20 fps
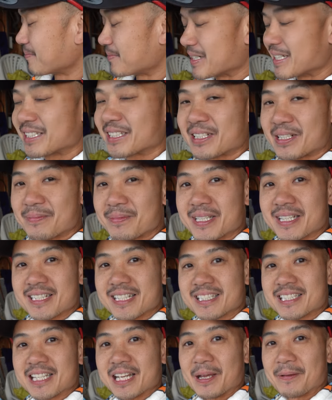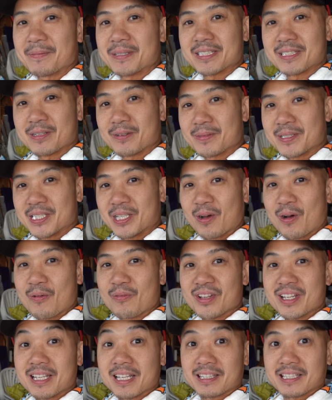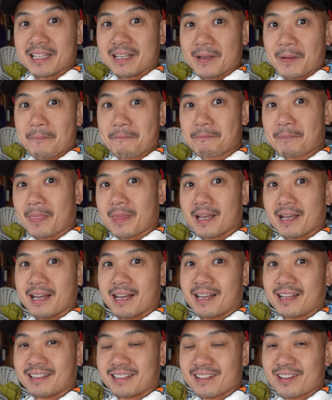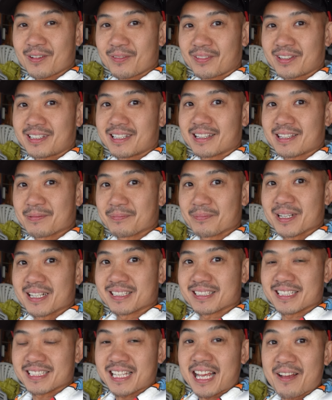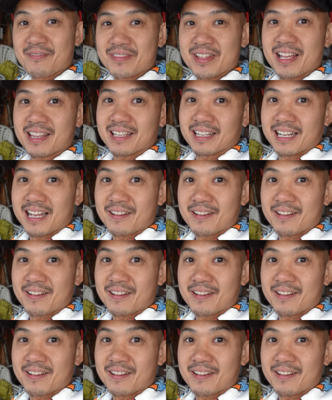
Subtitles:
But it's gonna be a good time. It's gonna be hopefully nothing breaks, because I have nothing.